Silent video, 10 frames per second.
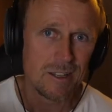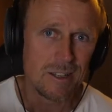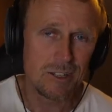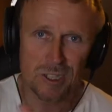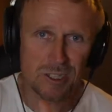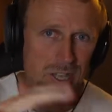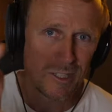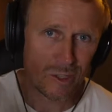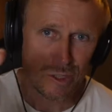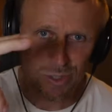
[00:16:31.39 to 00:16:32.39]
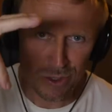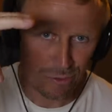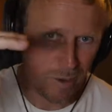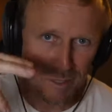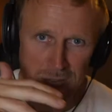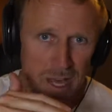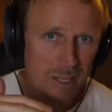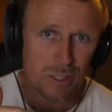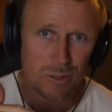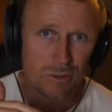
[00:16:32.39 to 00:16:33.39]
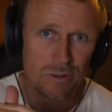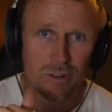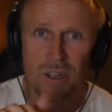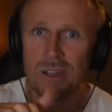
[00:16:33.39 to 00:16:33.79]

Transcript: It just says stream starting soon.